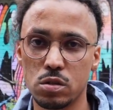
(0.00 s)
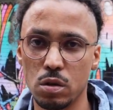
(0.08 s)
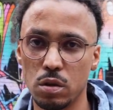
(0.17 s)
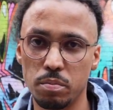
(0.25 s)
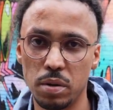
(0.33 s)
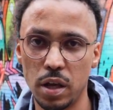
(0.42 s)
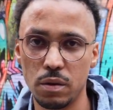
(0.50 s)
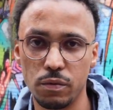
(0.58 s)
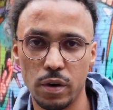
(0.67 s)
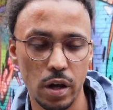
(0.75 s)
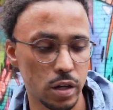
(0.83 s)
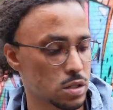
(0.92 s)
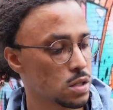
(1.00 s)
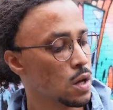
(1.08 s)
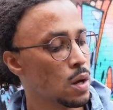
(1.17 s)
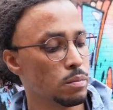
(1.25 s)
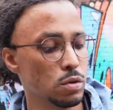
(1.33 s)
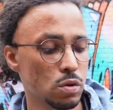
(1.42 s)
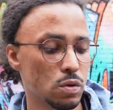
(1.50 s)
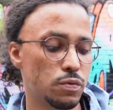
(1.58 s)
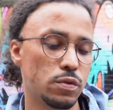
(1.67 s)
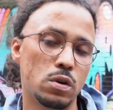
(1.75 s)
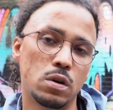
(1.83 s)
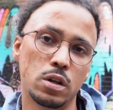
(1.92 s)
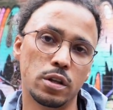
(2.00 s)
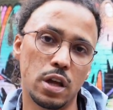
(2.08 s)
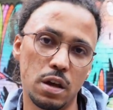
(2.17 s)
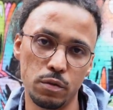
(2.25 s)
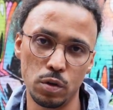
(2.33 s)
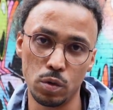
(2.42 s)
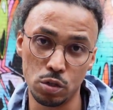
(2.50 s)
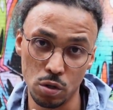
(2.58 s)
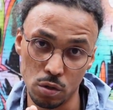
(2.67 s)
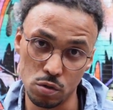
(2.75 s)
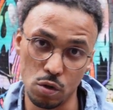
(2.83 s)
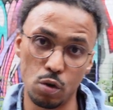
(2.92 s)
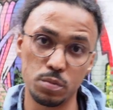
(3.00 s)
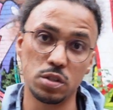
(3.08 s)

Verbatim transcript: so the plane flies beautiful in every return to home